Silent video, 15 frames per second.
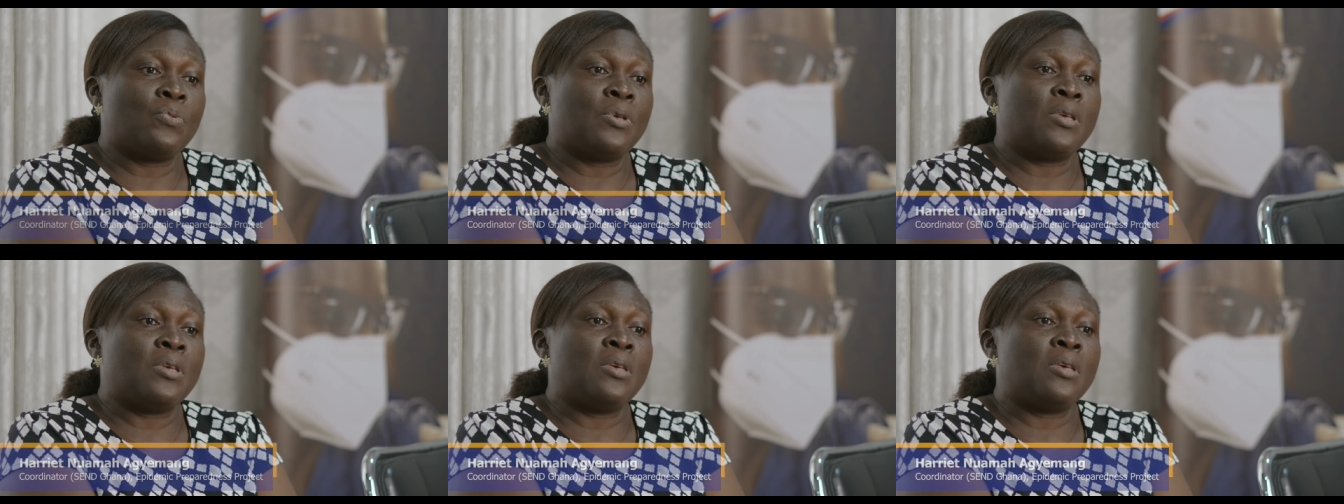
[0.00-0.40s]

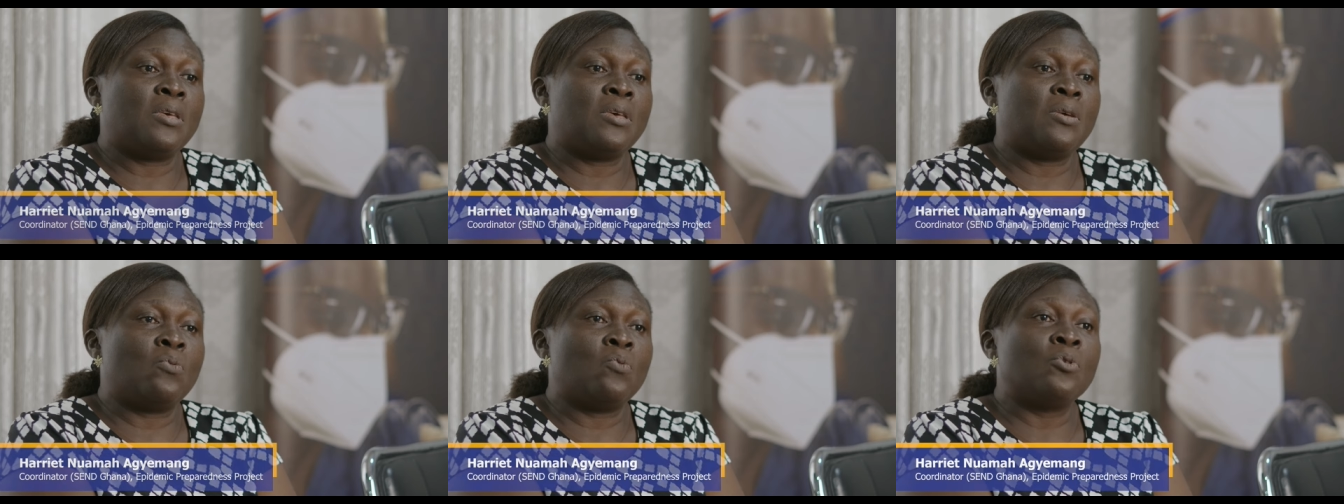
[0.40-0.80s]

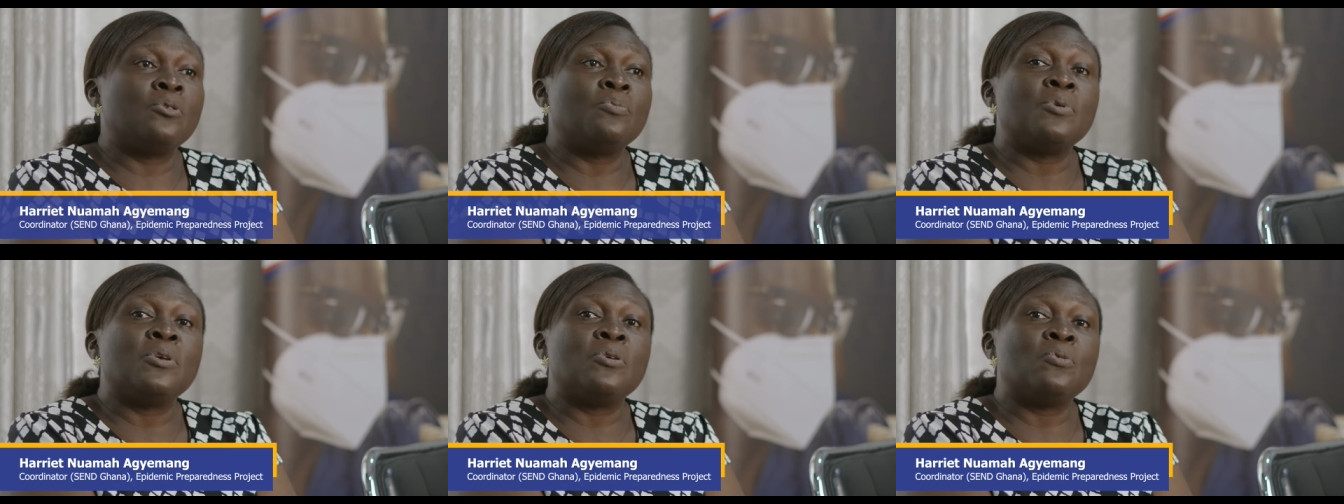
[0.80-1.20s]
we
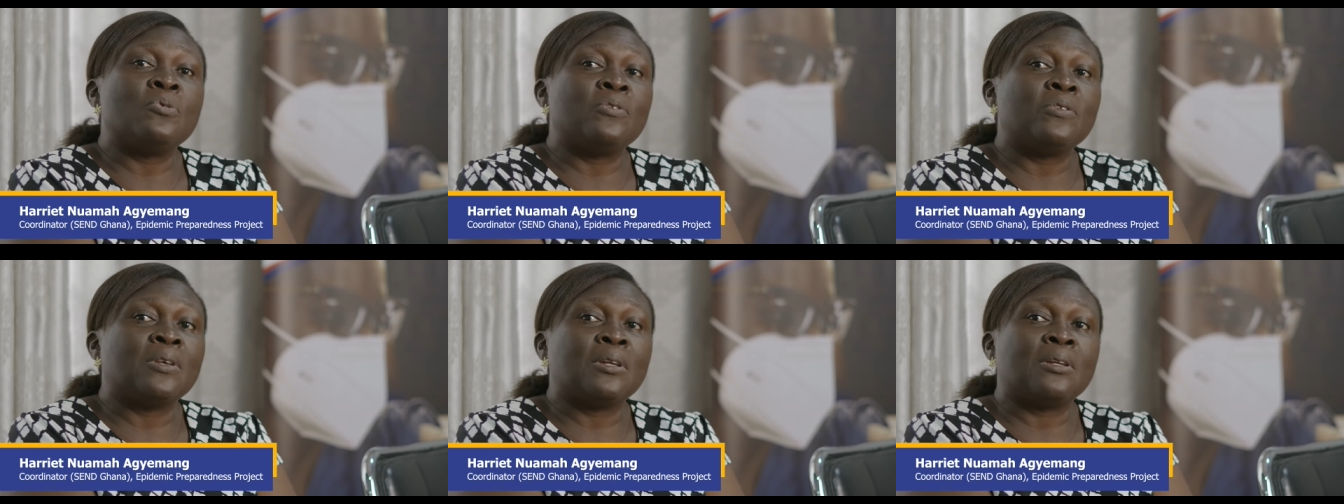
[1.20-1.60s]
would be
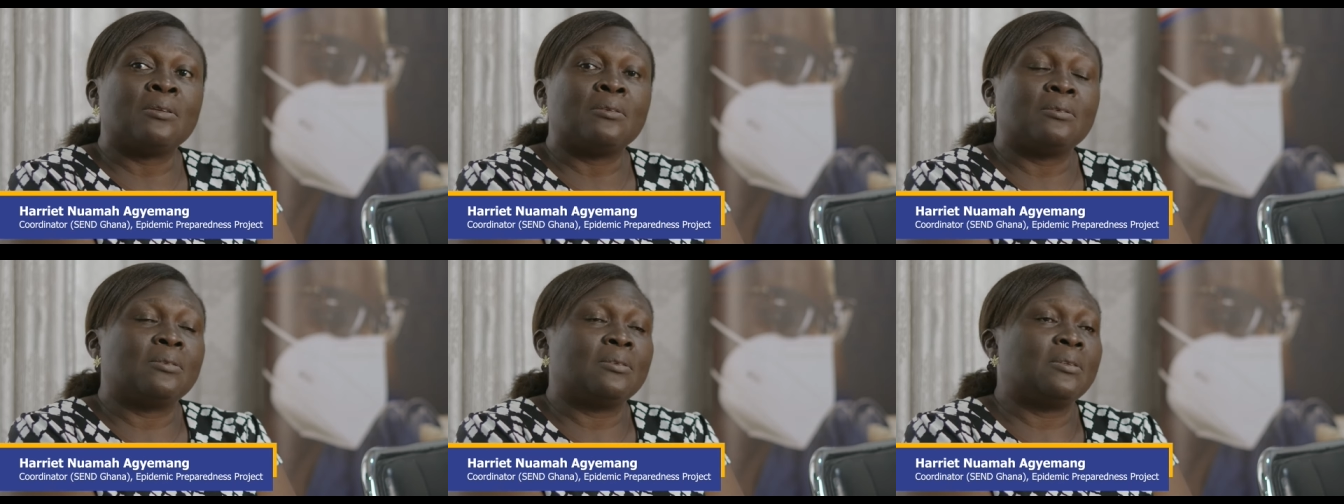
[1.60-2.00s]

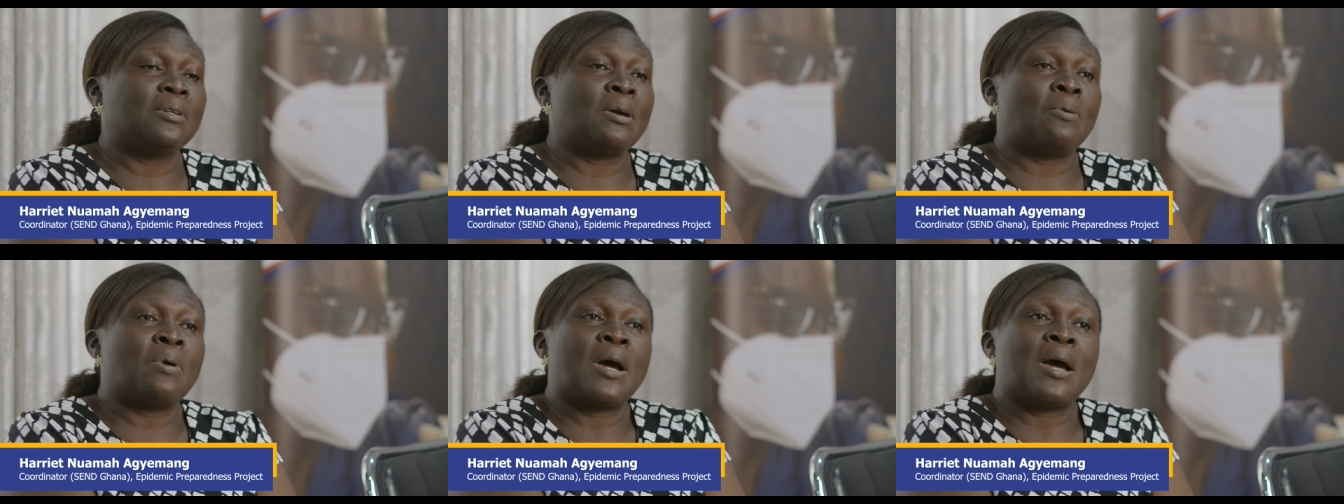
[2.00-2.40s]
using our